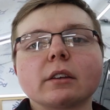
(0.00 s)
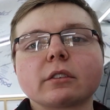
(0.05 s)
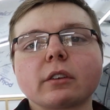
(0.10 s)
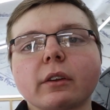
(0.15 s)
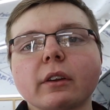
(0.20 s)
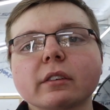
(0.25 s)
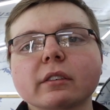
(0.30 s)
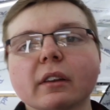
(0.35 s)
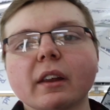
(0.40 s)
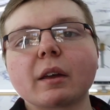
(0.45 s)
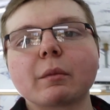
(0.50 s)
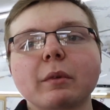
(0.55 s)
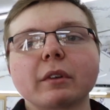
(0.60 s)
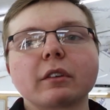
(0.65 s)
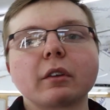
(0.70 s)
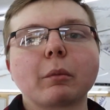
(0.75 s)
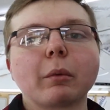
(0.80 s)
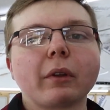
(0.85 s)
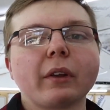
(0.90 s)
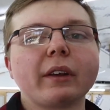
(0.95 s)
So this led me
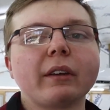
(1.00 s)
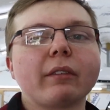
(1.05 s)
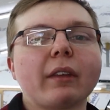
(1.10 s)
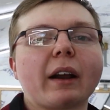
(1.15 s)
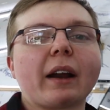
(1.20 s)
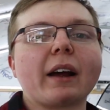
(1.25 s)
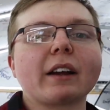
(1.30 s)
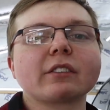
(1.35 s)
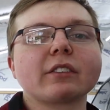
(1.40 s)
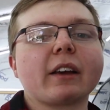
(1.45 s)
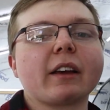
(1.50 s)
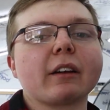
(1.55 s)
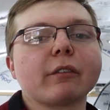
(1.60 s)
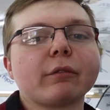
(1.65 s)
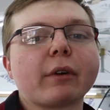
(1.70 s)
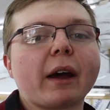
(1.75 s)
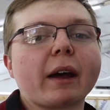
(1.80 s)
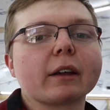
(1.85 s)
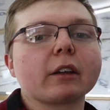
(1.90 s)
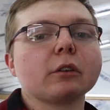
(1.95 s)
to believe that I actually had a
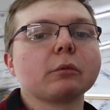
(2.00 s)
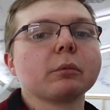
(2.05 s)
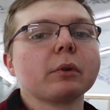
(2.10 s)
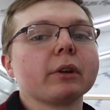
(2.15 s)
vacuum